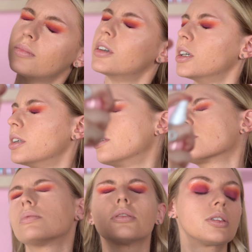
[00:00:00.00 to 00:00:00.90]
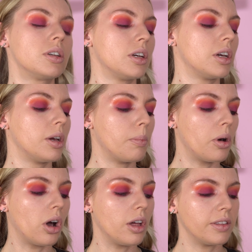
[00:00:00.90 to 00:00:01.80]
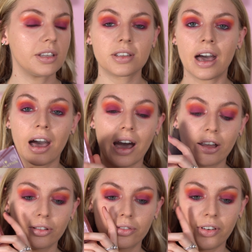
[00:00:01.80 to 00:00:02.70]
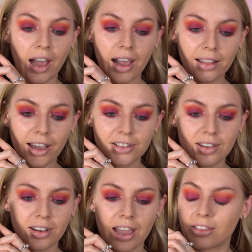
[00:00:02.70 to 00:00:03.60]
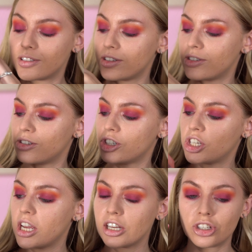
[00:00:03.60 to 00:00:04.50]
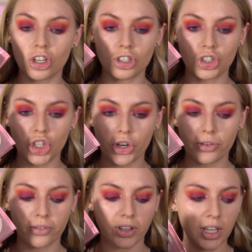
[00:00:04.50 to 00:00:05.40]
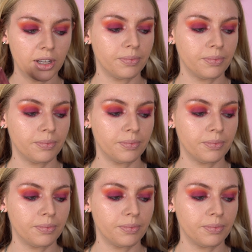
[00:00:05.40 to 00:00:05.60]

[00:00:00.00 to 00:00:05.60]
Um, I'm just gonna put on this e.l.f. highlighter again. This is in the shade Jovie.